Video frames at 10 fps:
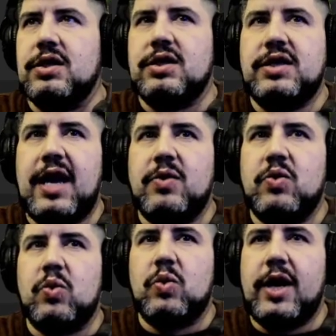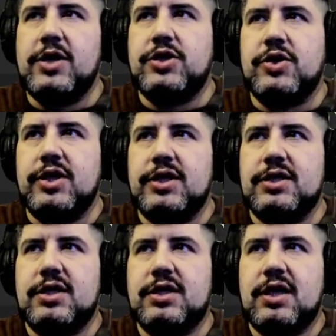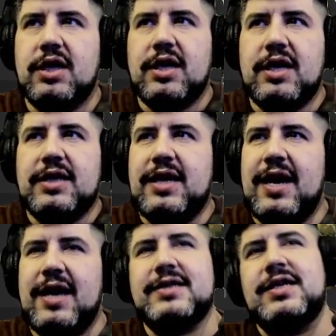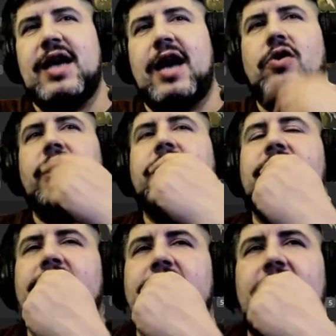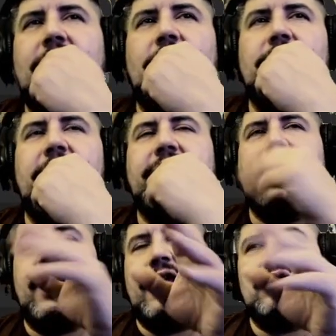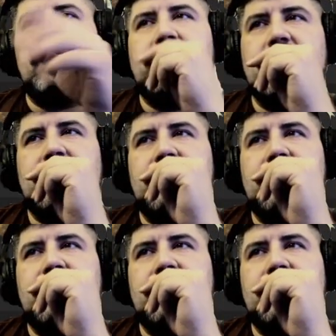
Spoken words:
Dead red trees. Yeah, see, I don't like that. I don't like that it switches